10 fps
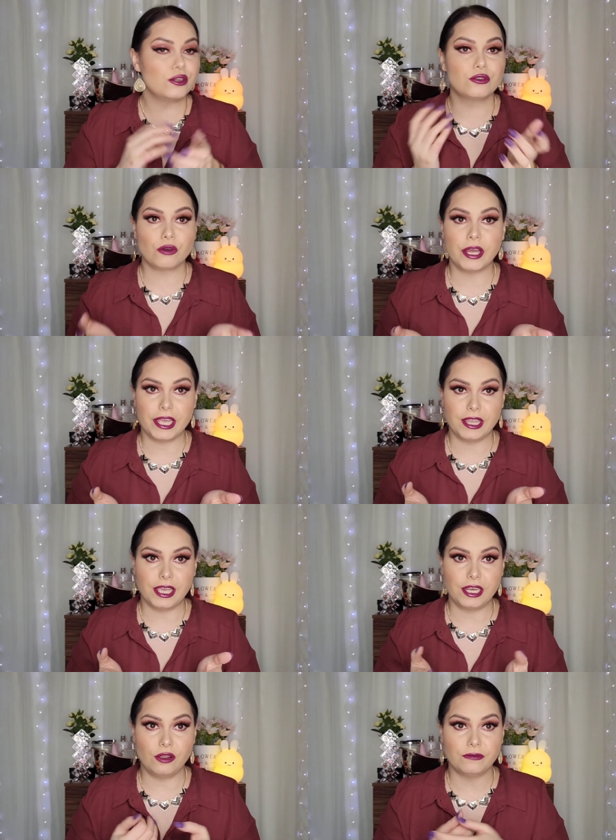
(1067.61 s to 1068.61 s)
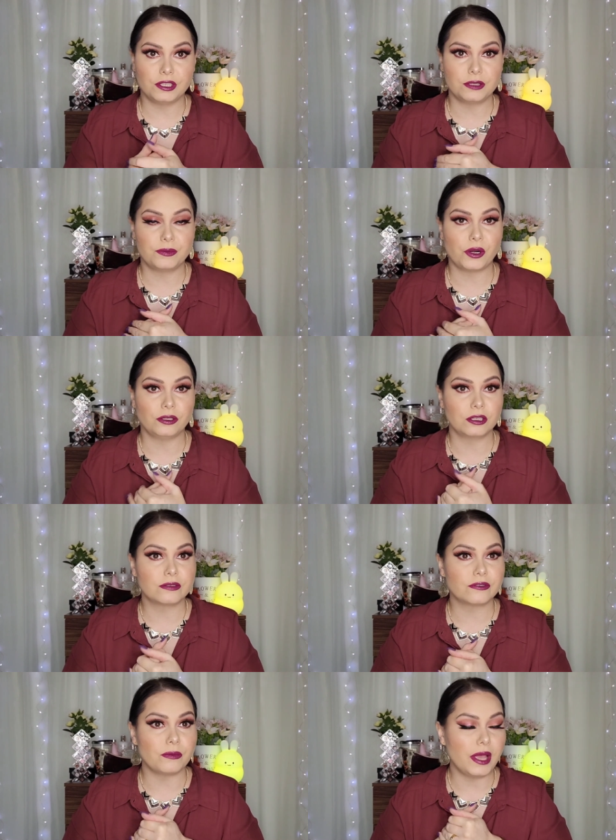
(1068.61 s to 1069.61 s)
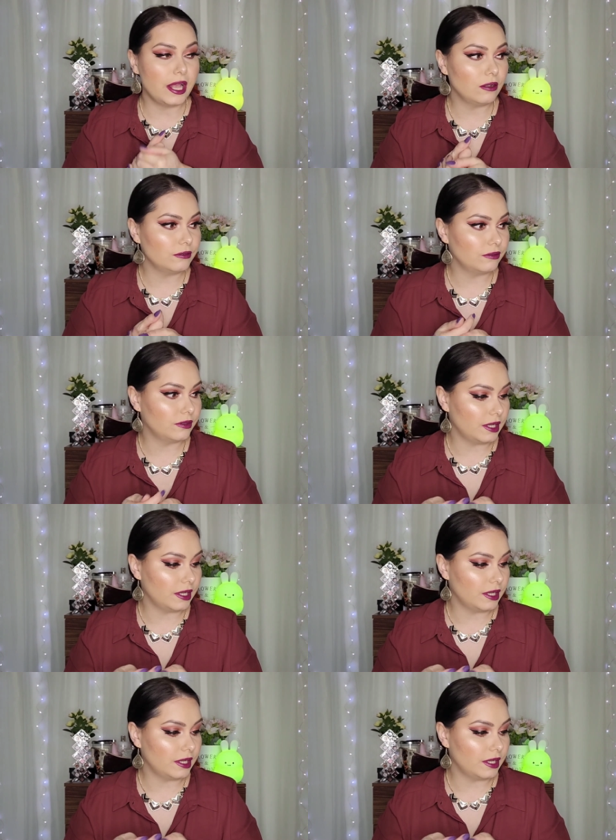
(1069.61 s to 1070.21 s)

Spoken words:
tried any of these products from E.L.F.